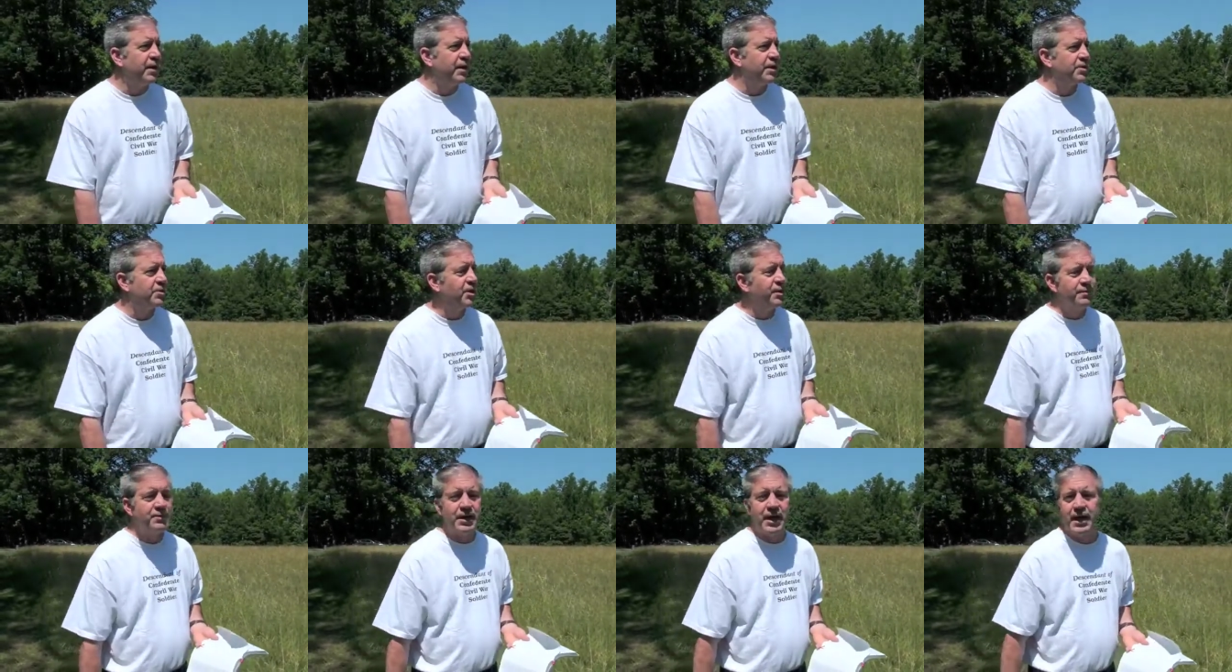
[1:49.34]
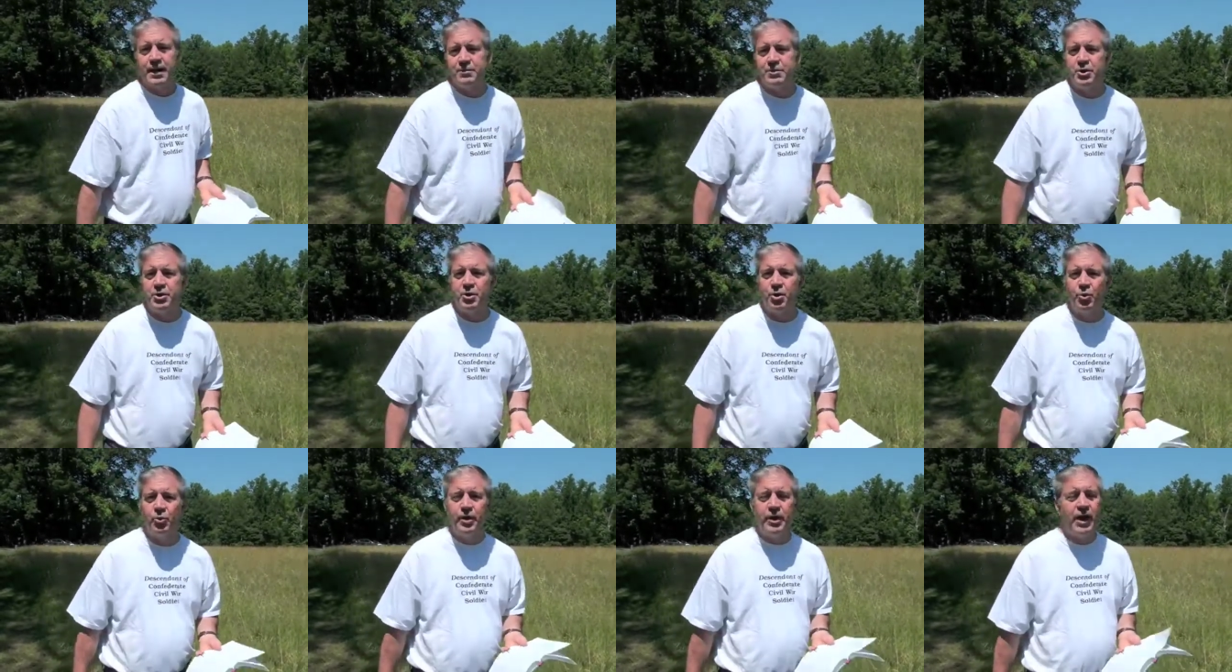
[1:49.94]
And sometimes, you
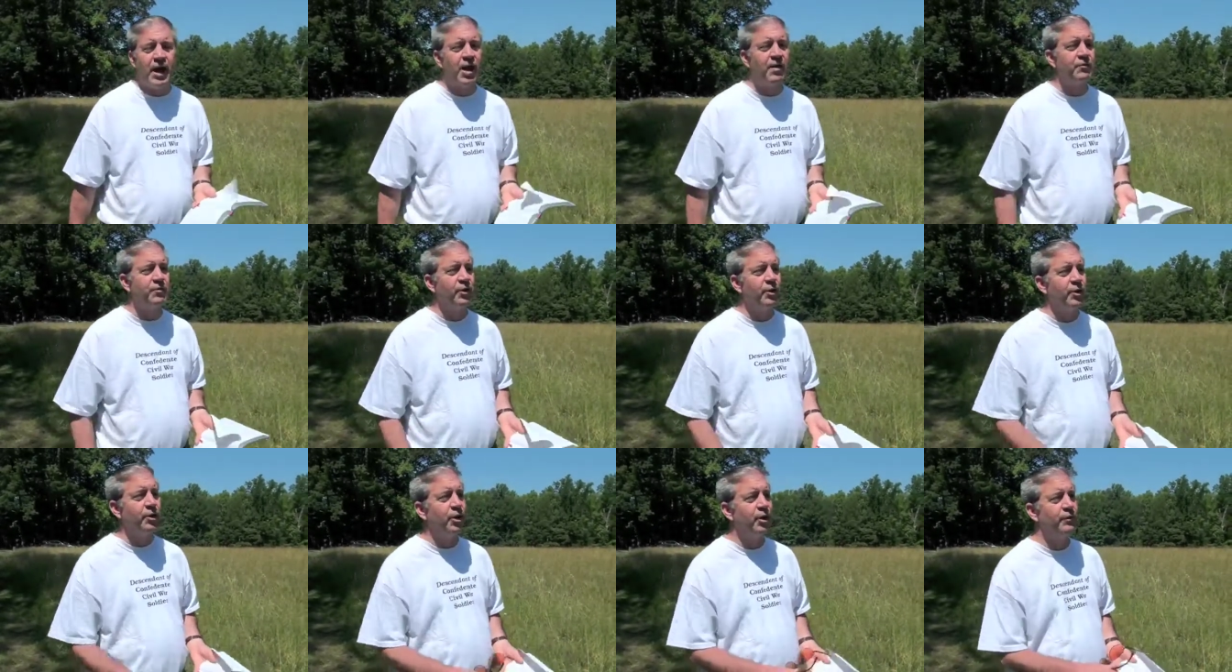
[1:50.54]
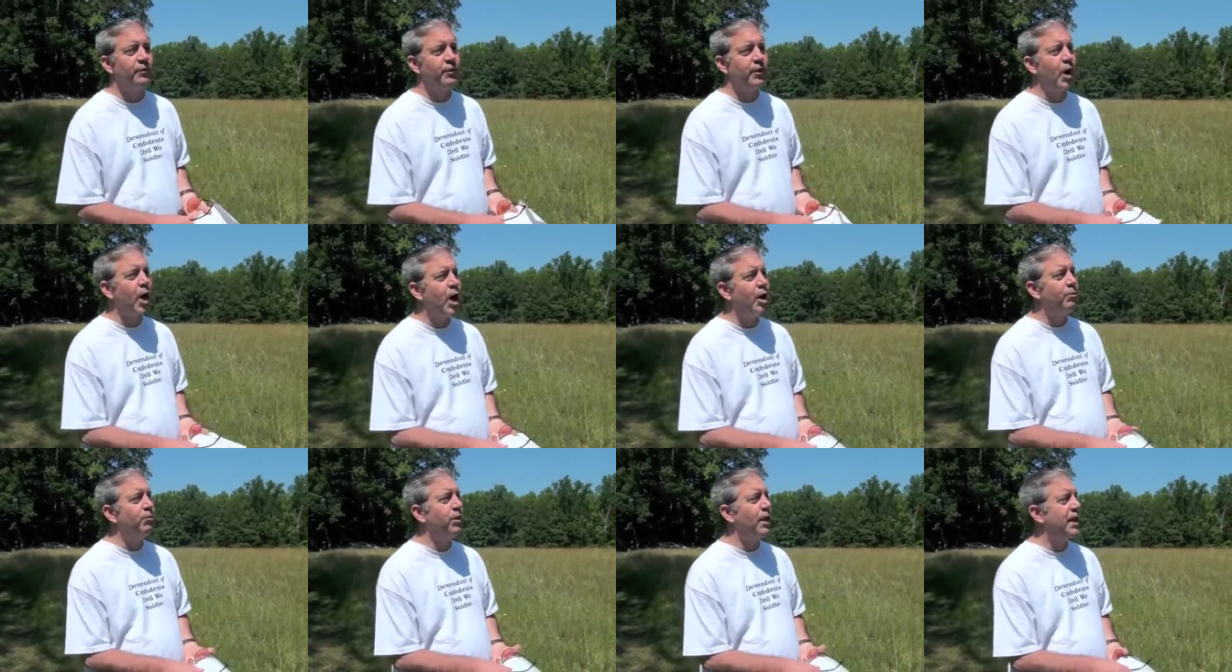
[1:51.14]
know, we have to look for
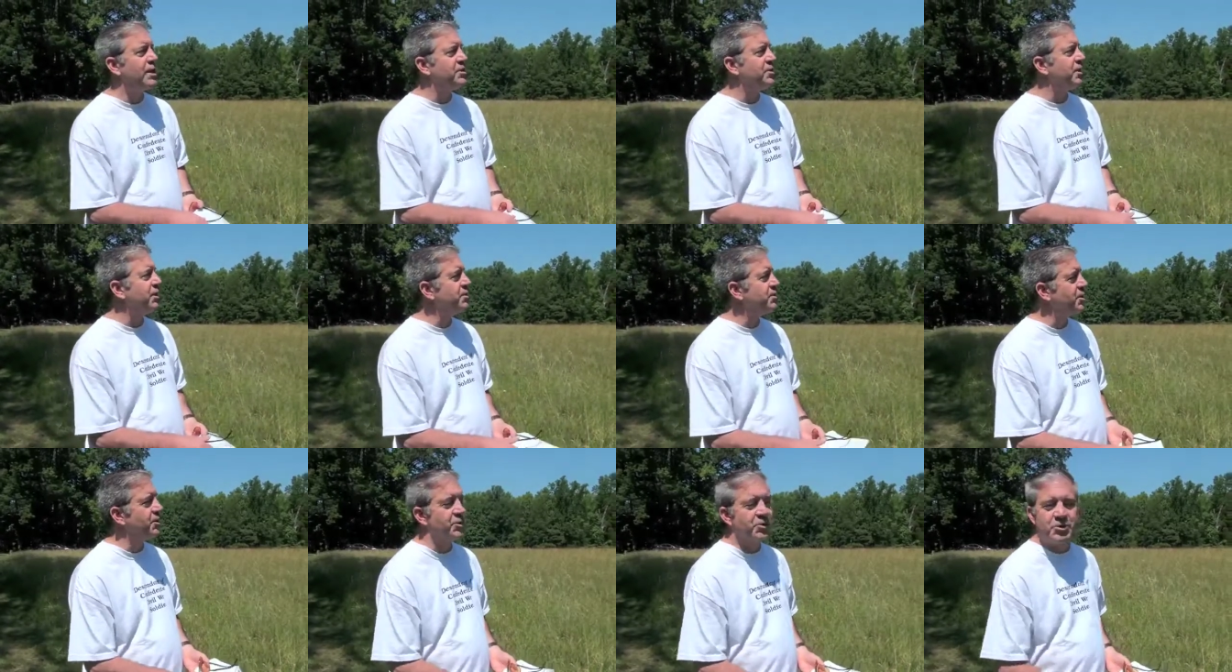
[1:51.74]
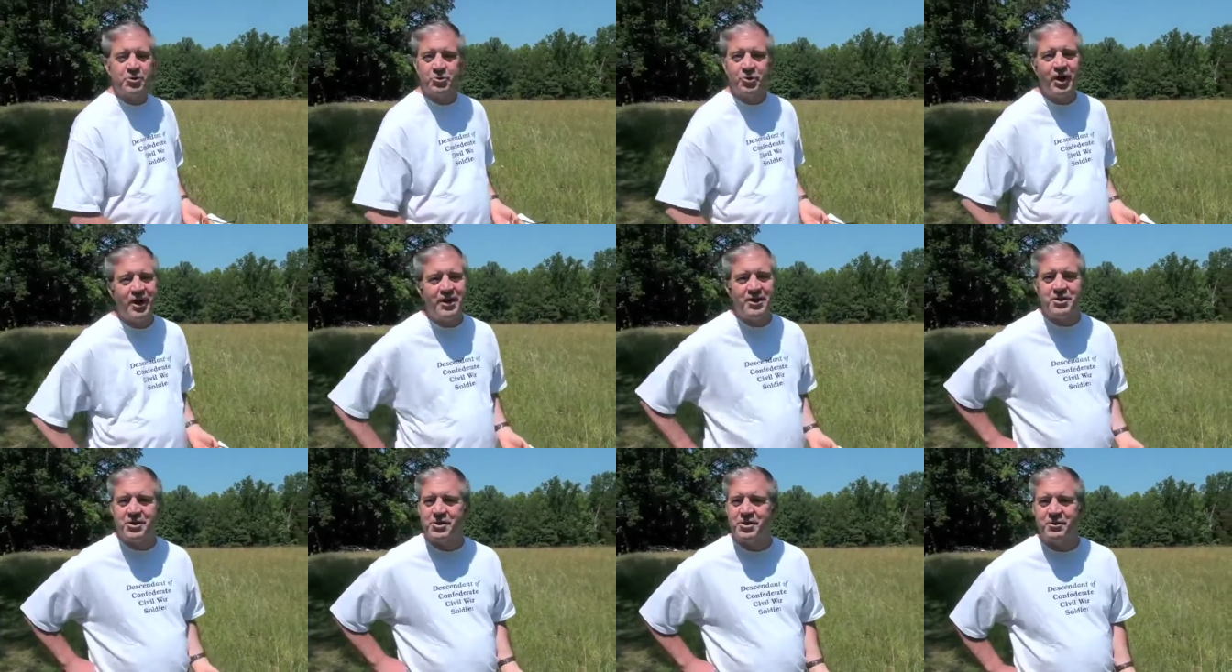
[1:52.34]
our blessings in the
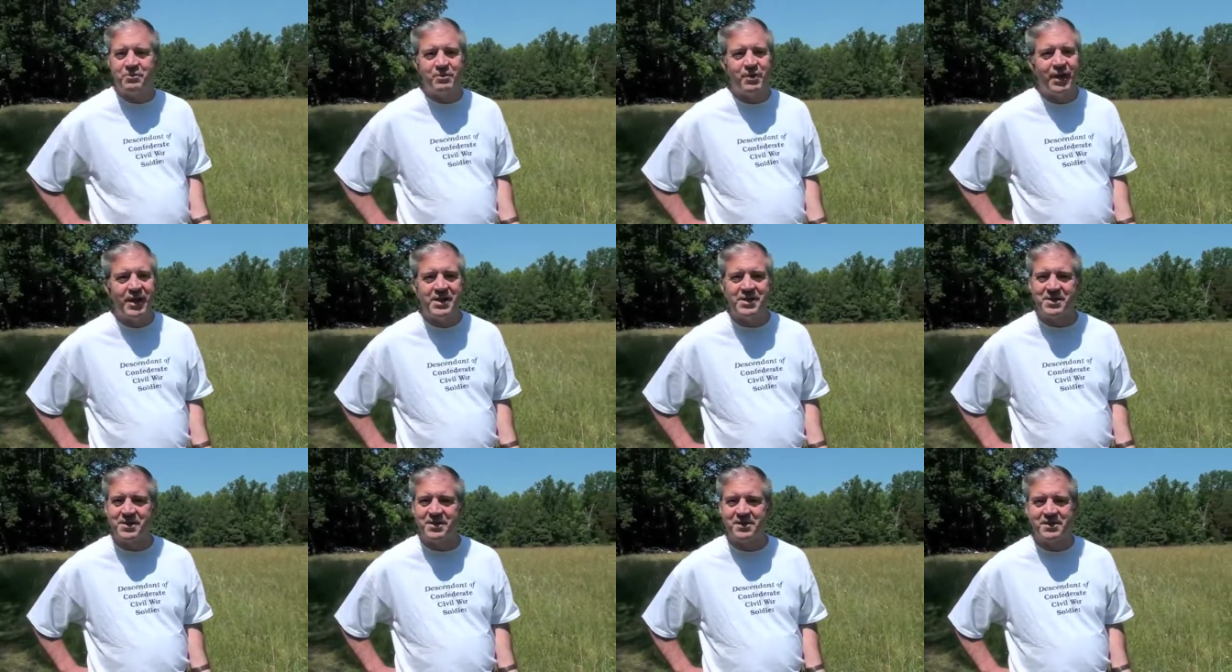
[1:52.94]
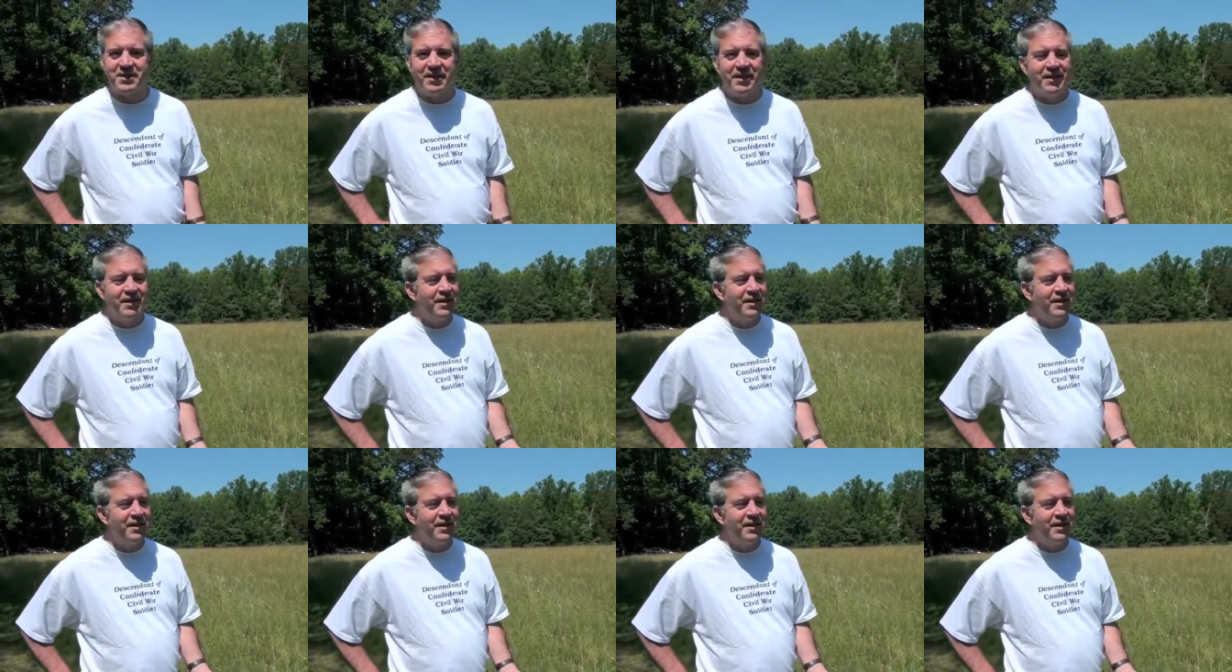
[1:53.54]
strangest of places.